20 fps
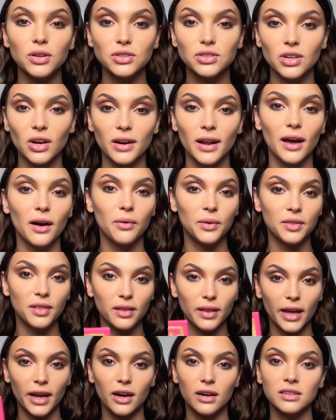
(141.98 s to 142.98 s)
to start out with
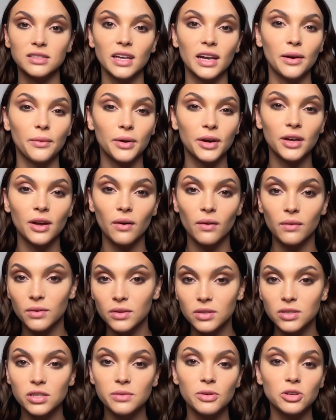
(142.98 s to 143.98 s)
layers. I don't want to go in
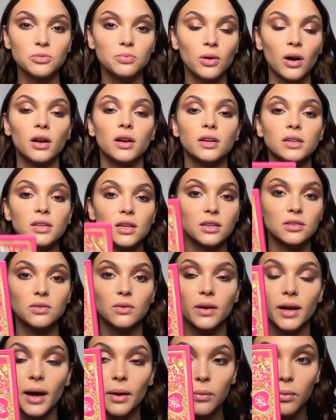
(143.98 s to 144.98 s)
with too much product at